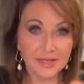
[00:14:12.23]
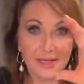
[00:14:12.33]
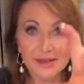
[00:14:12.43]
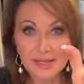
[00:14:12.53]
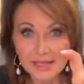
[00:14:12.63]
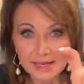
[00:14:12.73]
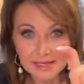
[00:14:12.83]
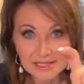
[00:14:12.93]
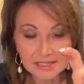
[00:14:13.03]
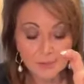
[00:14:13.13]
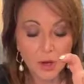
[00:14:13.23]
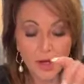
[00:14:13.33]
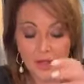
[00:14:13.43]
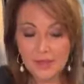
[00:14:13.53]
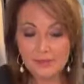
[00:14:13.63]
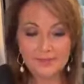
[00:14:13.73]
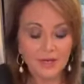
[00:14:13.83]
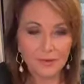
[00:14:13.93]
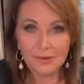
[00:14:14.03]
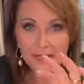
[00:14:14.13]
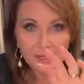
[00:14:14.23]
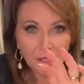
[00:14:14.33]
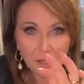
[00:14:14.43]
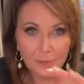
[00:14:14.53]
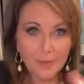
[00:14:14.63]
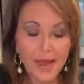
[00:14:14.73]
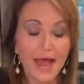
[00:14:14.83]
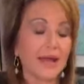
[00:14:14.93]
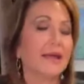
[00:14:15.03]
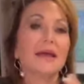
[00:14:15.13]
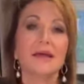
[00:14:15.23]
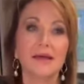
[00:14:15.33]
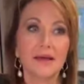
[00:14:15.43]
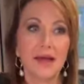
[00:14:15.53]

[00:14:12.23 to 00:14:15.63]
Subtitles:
You can get the little small, little cube pack.